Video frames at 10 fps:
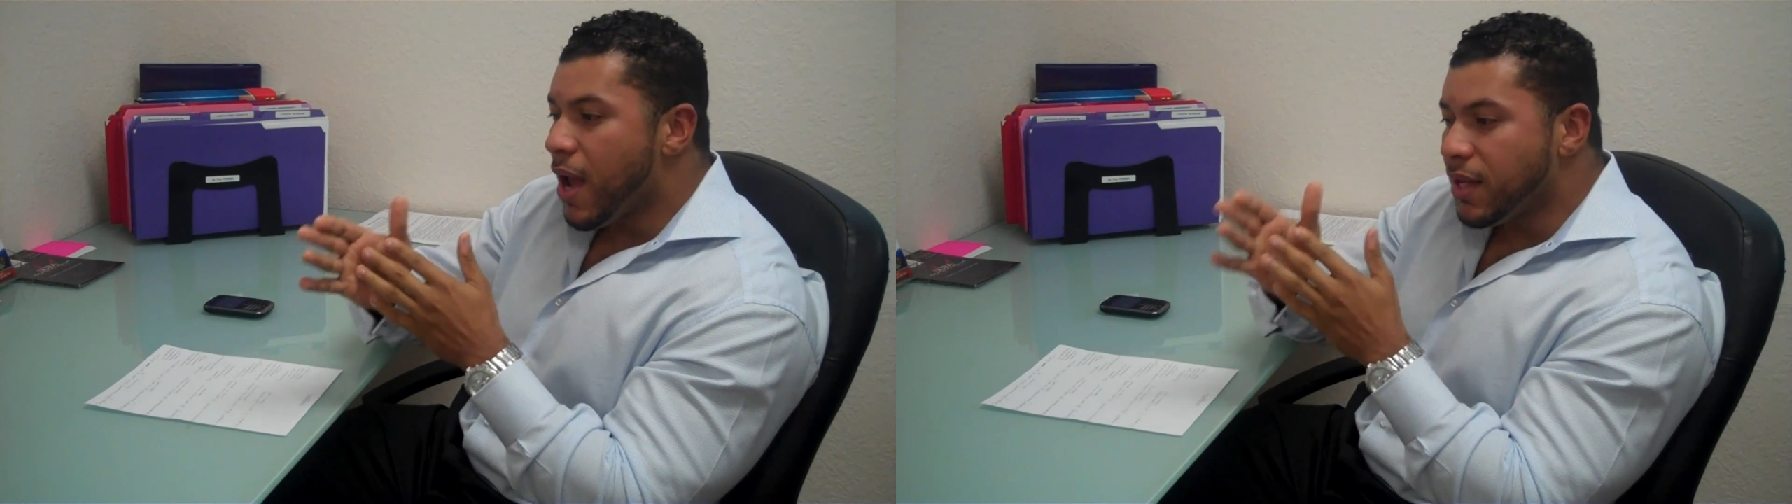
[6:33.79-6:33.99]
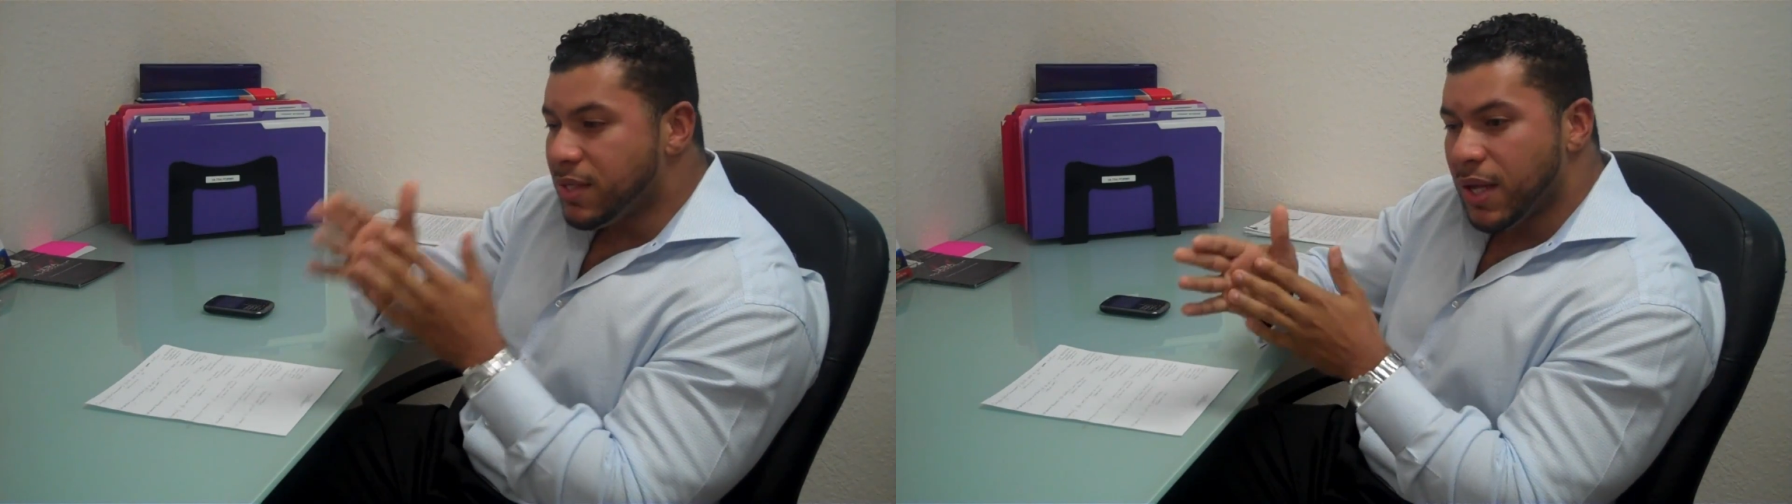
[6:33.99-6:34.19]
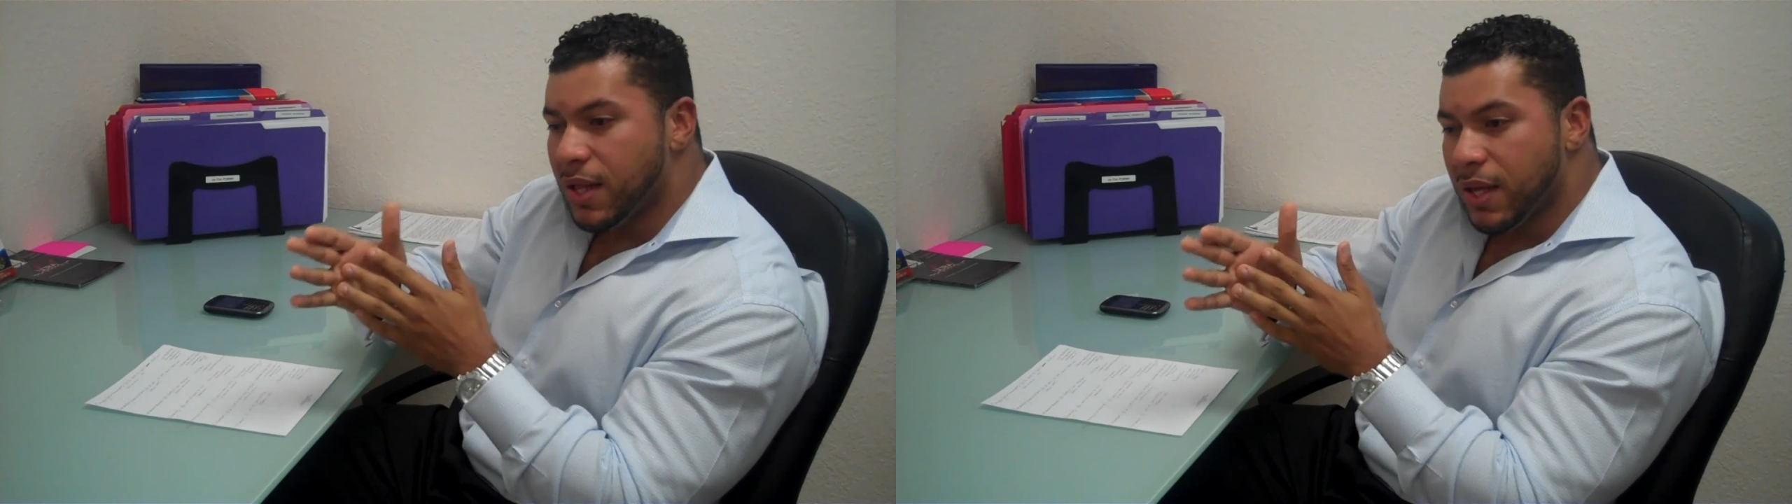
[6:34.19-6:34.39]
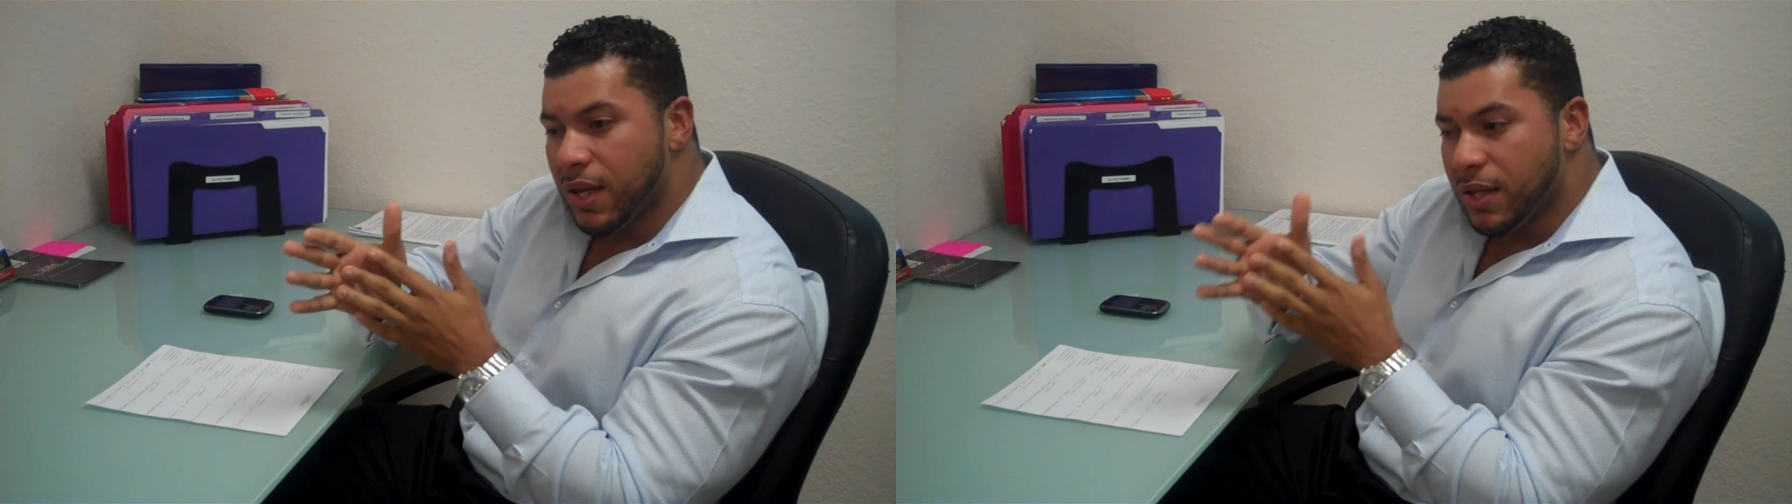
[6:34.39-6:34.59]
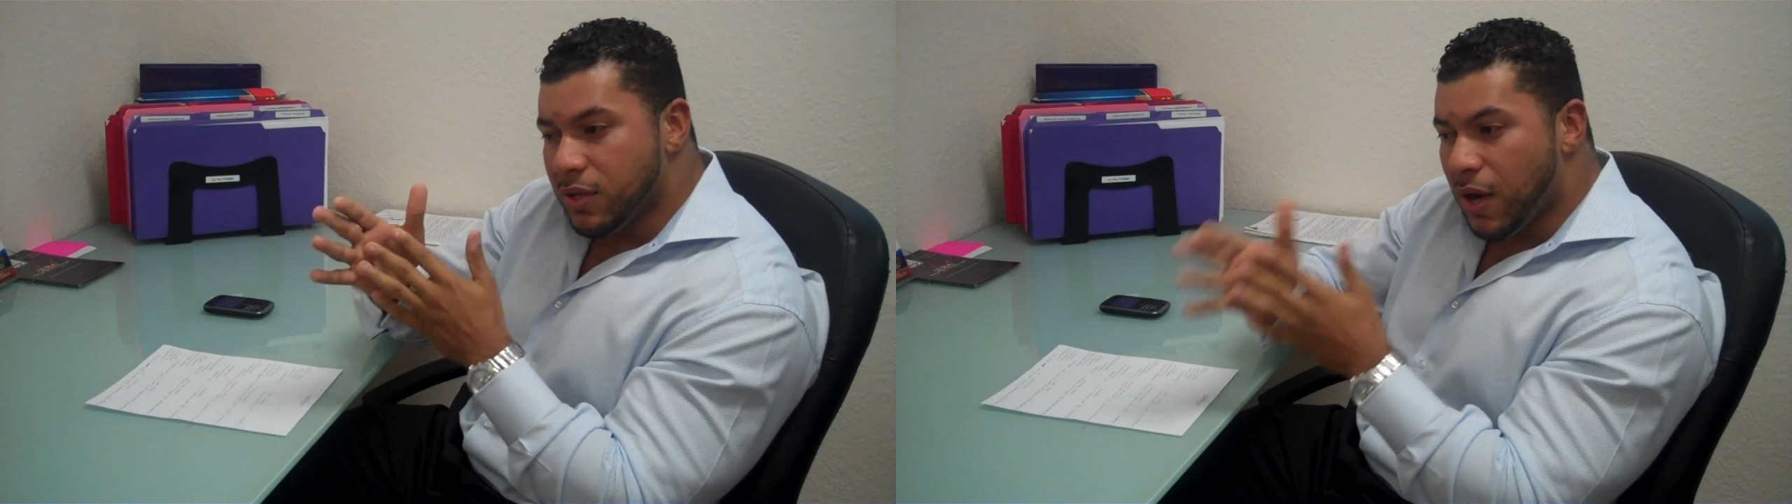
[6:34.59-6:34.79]
and
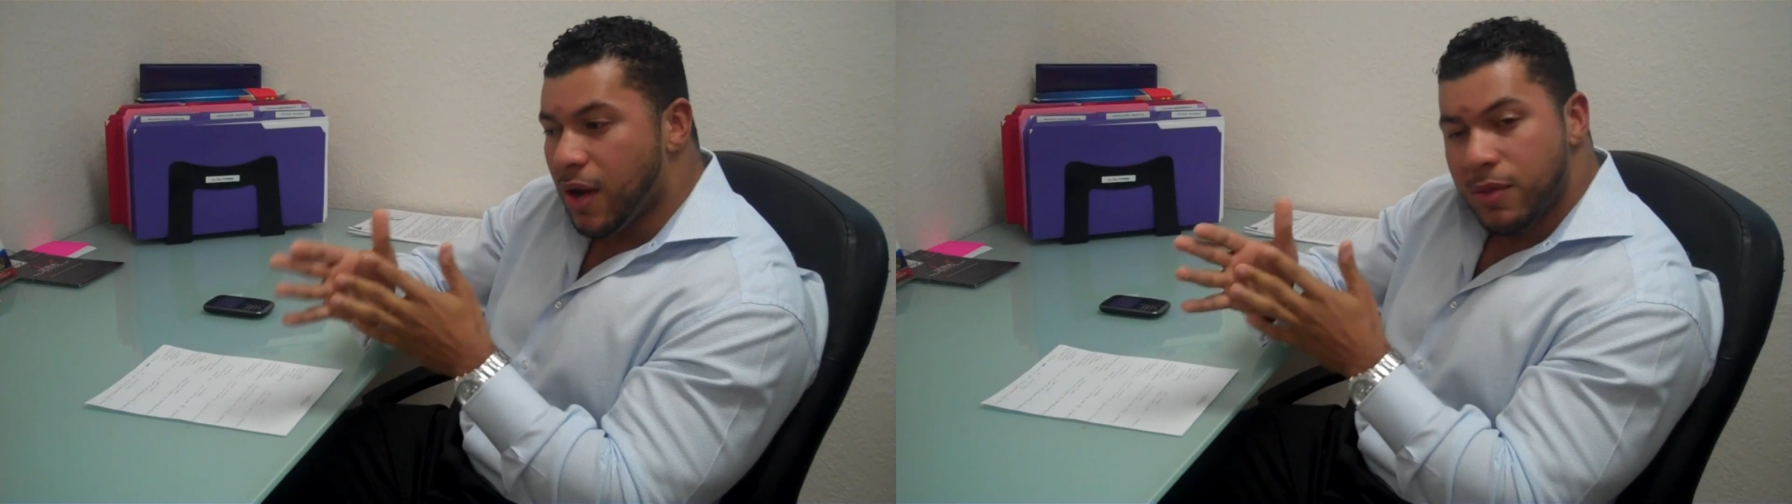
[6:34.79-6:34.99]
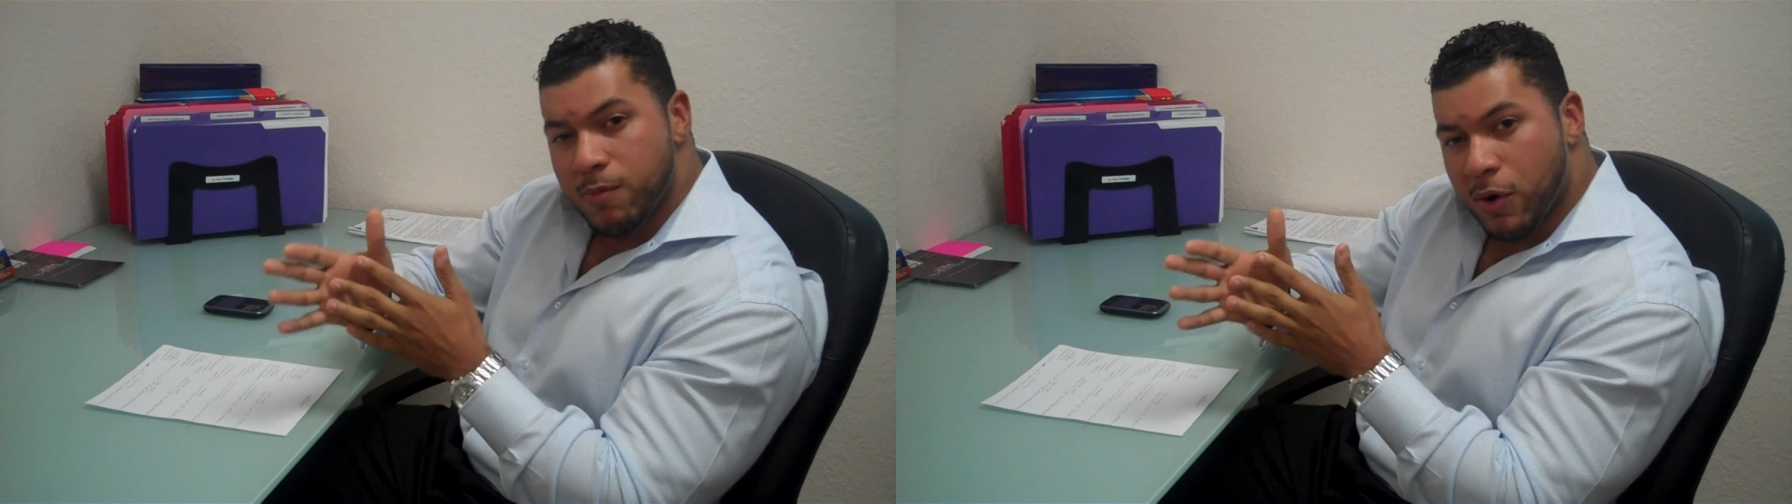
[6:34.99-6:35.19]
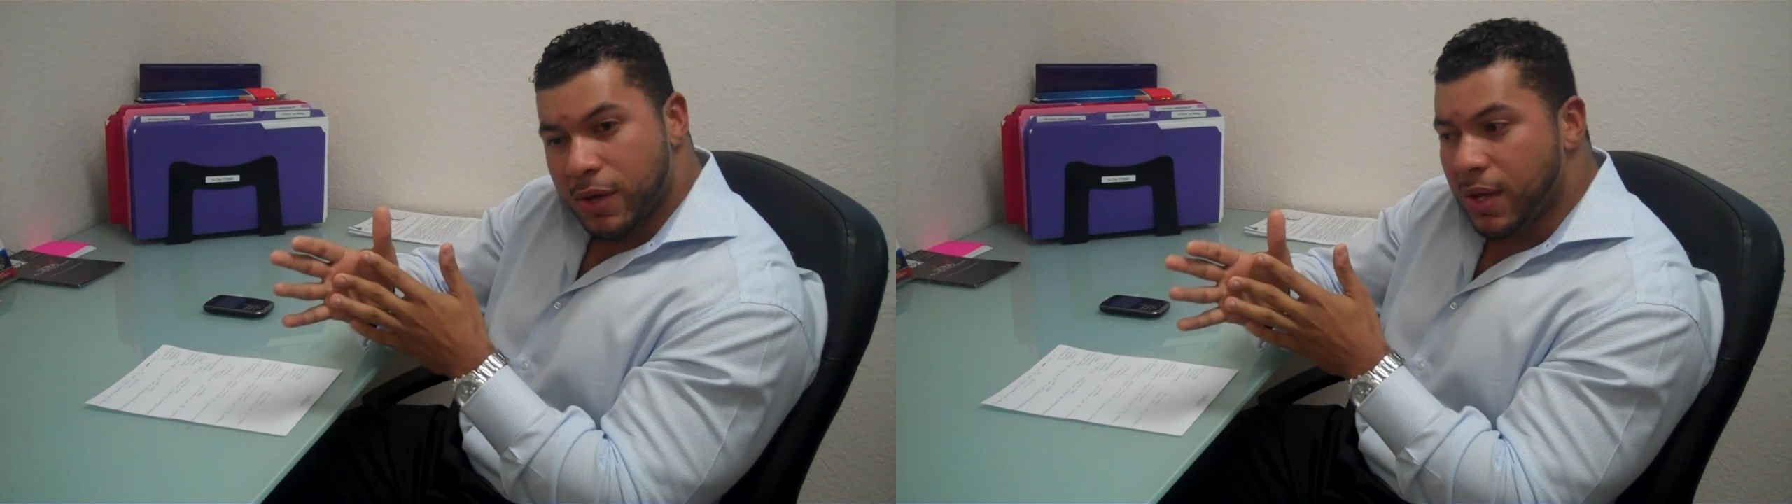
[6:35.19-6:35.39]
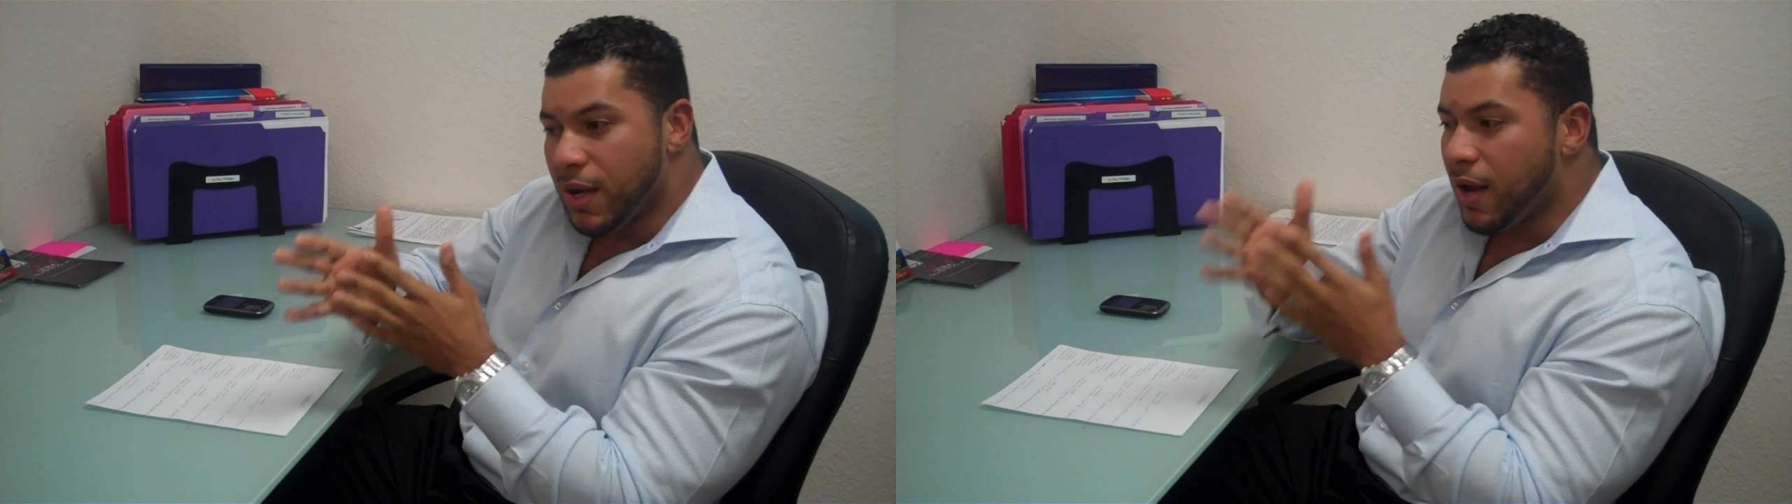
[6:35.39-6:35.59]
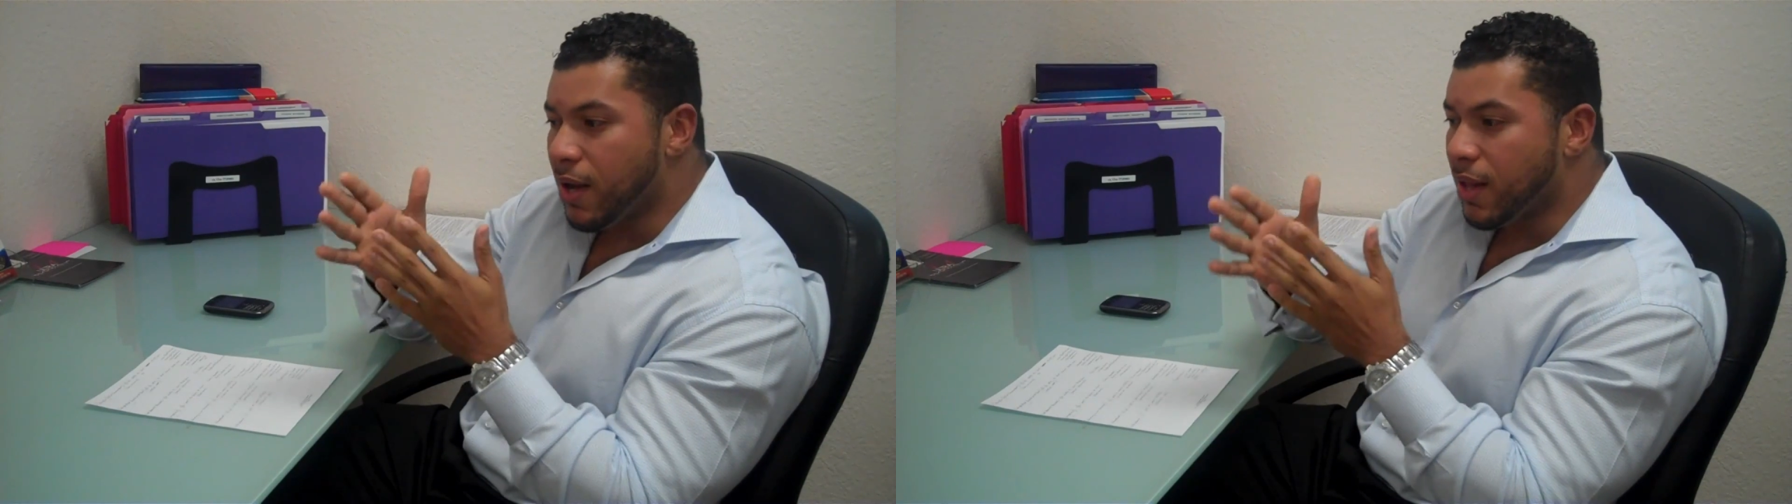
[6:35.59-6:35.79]
selling it on the market and